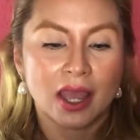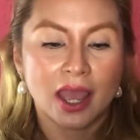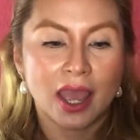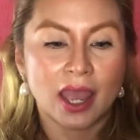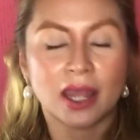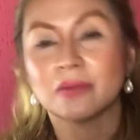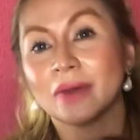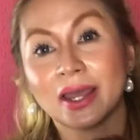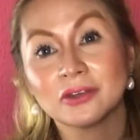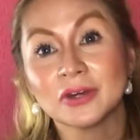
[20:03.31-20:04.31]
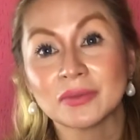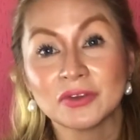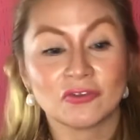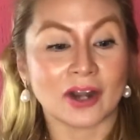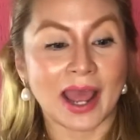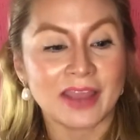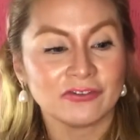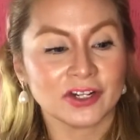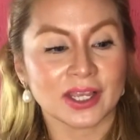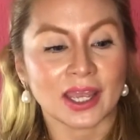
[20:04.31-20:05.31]
And by the way, before I
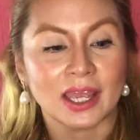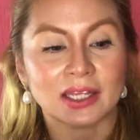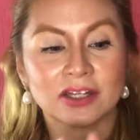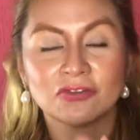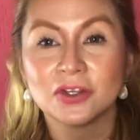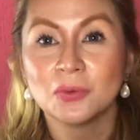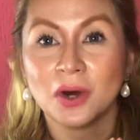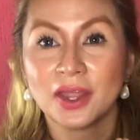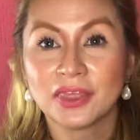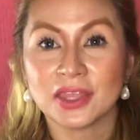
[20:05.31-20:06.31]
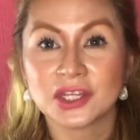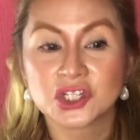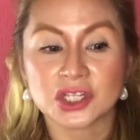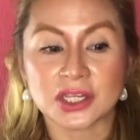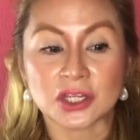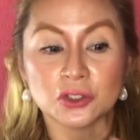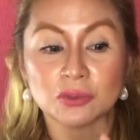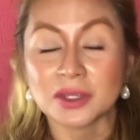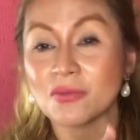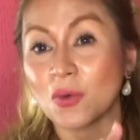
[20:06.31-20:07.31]
forget, if you want this chignon to
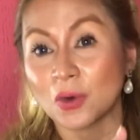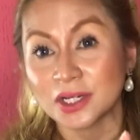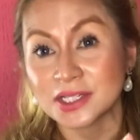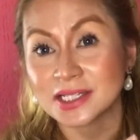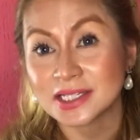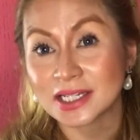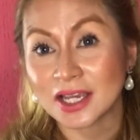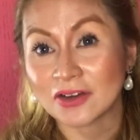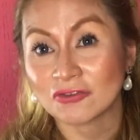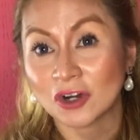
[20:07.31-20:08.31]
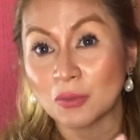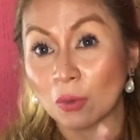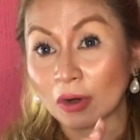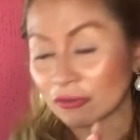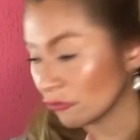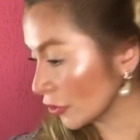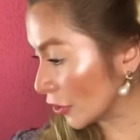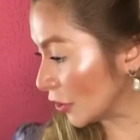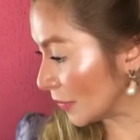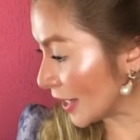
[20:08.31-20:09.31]
be more stiff or more
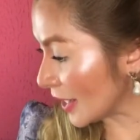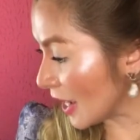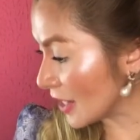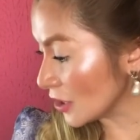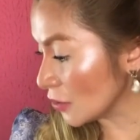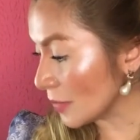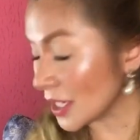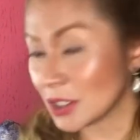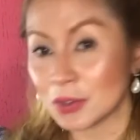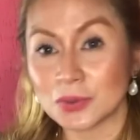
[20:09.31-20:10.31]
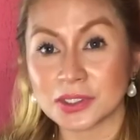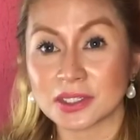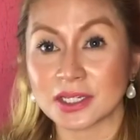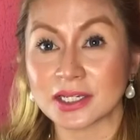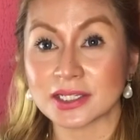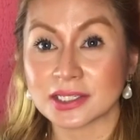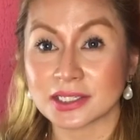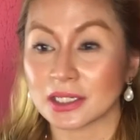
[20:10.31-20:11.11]
firm, again, you may use this